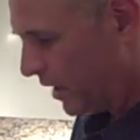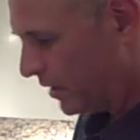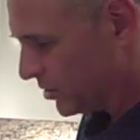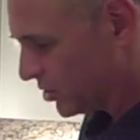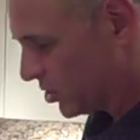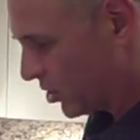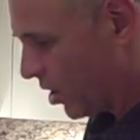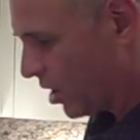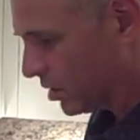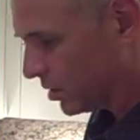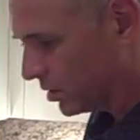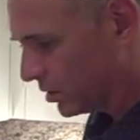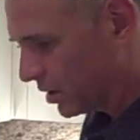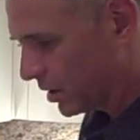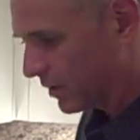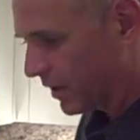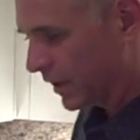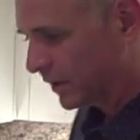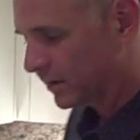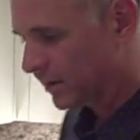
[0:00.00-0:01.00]
and
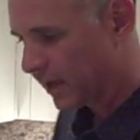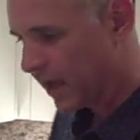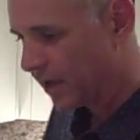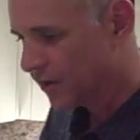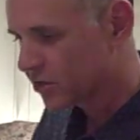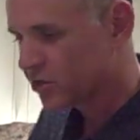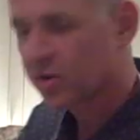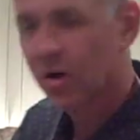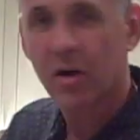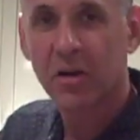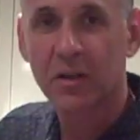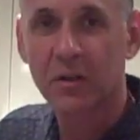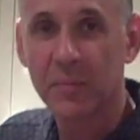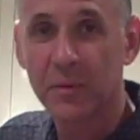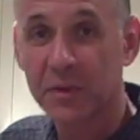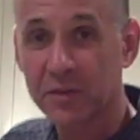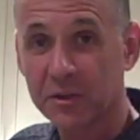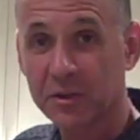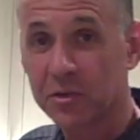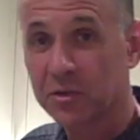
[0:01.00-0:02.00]
chocolatey, like the kind of chocolate
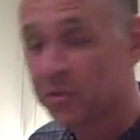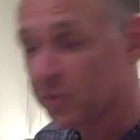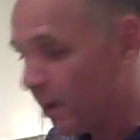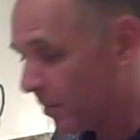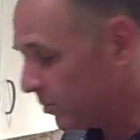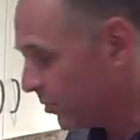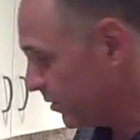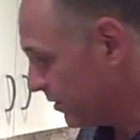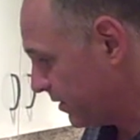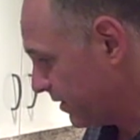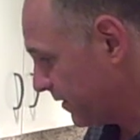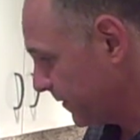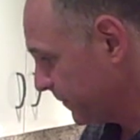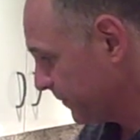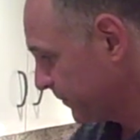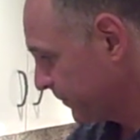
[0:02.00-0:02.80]
milk you grew up with.